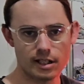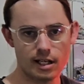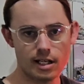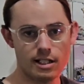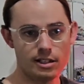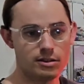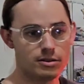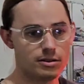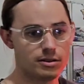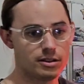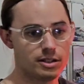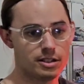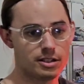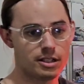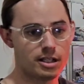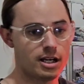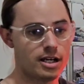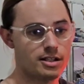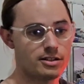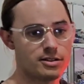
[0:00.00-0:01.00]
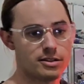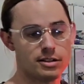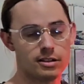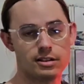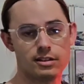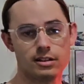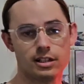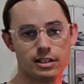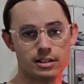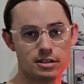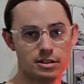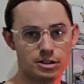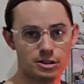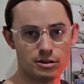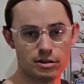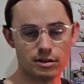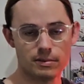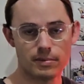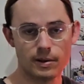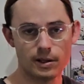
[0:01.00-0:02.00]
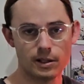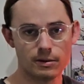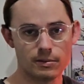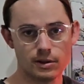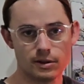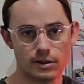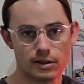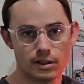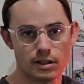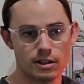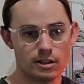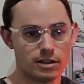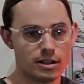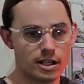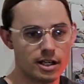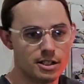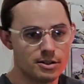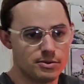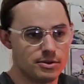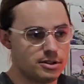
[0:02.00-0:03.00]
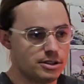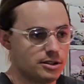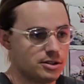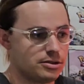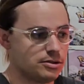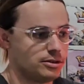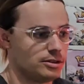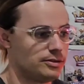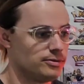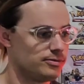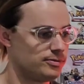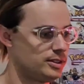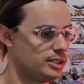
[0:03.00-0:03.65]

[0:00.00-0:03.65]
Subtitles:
hey, look at these cards that I collected during the Pokemon Go craze, which I sort of,